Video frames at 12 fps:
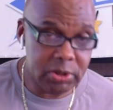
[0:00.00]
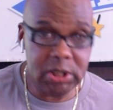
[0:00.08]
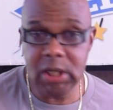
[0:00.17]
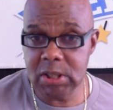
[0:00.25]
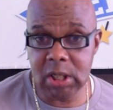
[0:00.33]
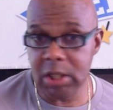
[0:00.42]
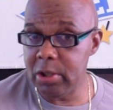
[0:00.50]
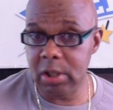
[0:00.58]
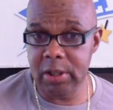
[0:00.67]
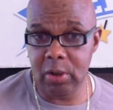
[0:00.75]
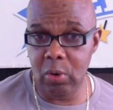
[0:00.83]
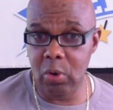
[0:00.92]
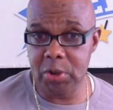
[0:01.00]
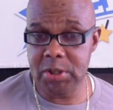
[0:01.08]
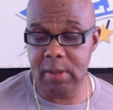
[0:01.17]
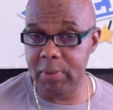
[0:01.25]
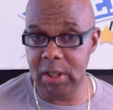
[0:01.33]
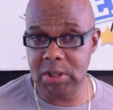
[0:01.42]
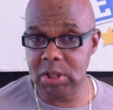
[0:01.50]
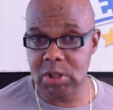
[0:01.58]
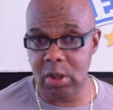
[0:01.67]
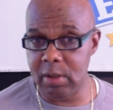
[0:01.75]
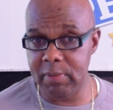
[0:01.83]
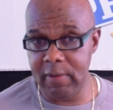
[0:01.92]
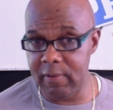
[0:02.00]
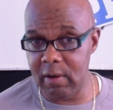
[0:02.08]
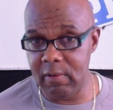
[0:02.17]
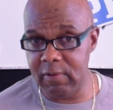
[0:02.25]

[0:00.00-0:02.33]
she is clearly the horse to beat. She's going to be very,